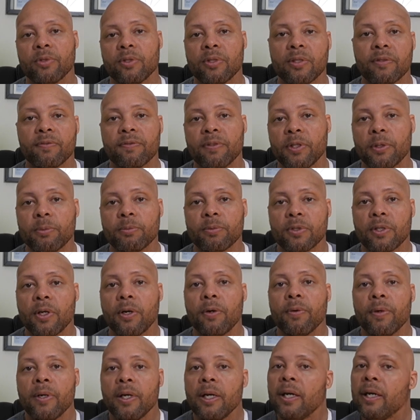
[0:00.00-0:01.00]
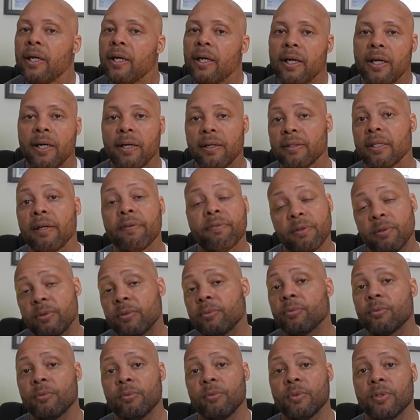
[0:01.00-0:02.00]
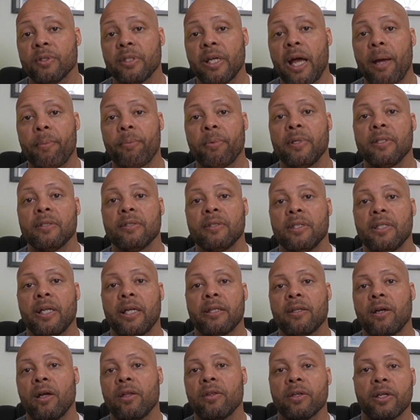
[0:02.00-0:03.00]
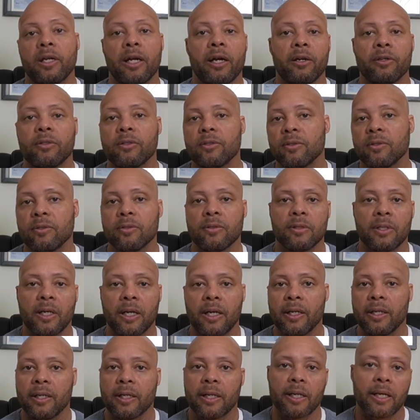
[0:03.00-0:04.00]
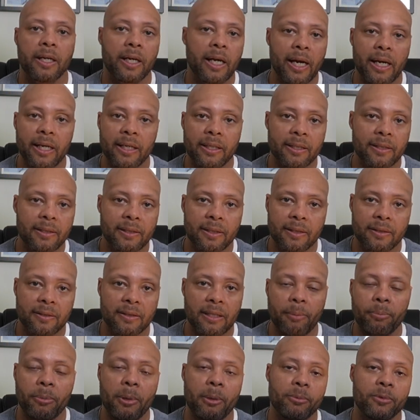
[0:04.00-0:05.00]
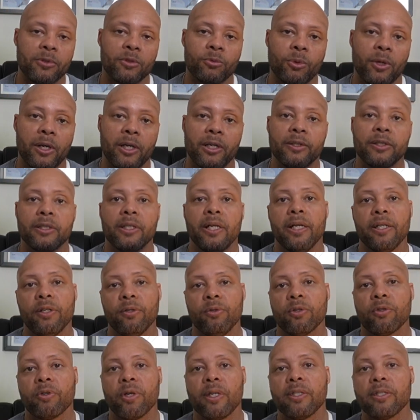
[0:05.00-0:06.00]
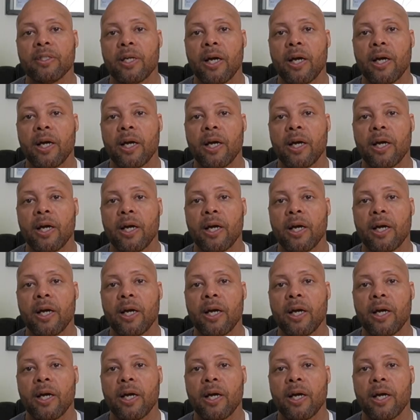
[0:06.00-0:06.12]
to this film. So definitely was happy to see like the other characters kind of step up as well and do a great